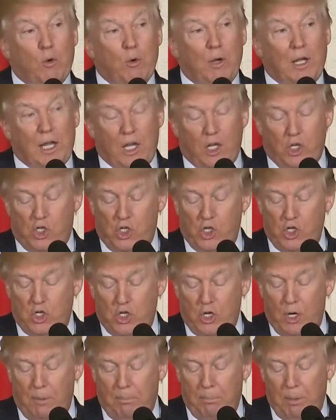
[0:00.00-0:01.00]

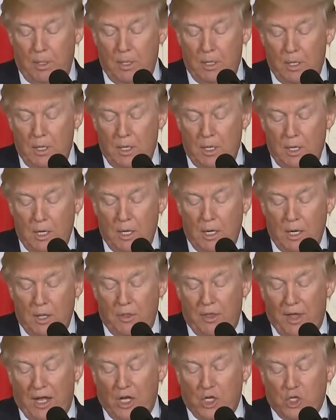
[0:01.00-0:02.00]
relationship
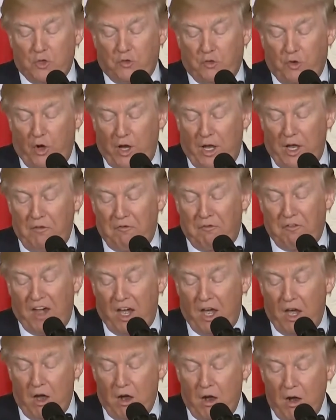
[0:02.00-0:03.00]
that is free,
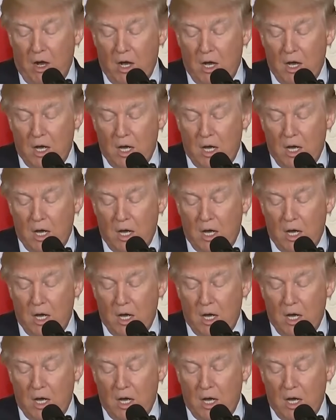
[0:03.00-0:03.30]
fair,